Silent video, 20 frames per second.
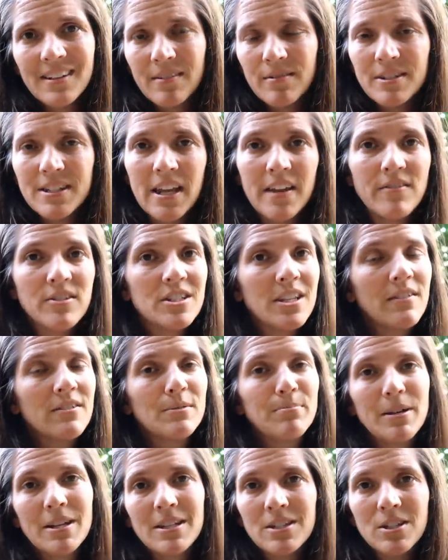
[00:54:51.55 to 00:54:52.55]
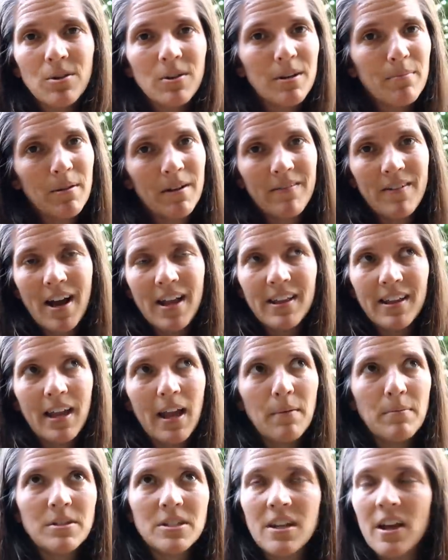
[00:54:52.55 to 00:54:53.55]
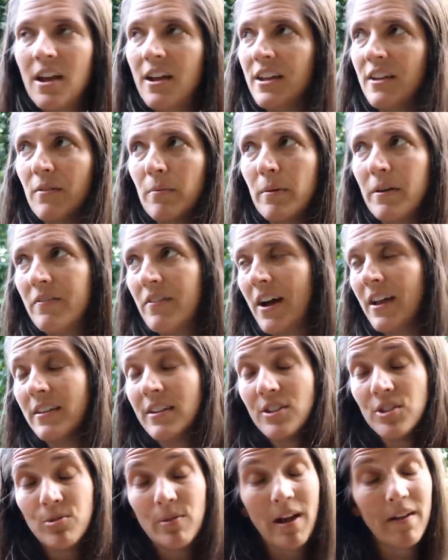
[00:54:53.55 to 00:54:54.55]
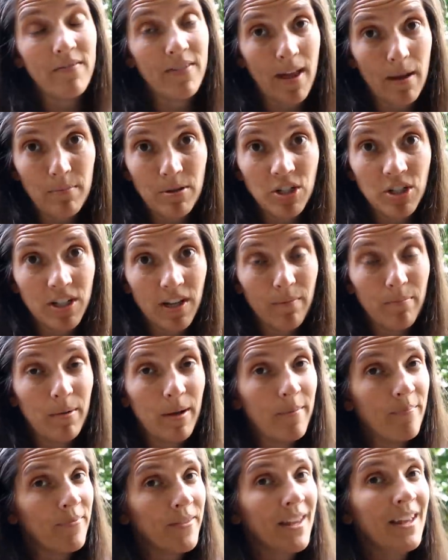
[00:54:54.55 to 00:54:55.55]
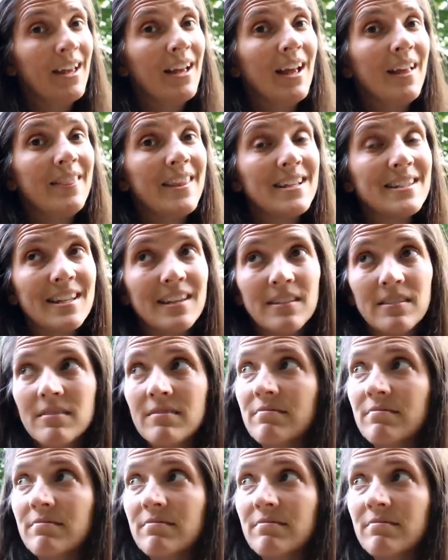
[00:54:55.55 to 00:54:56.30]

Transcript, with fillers: Save yourself space. Don't get big filing cabinets. You have a big filing unless you have that much stuff, but that's a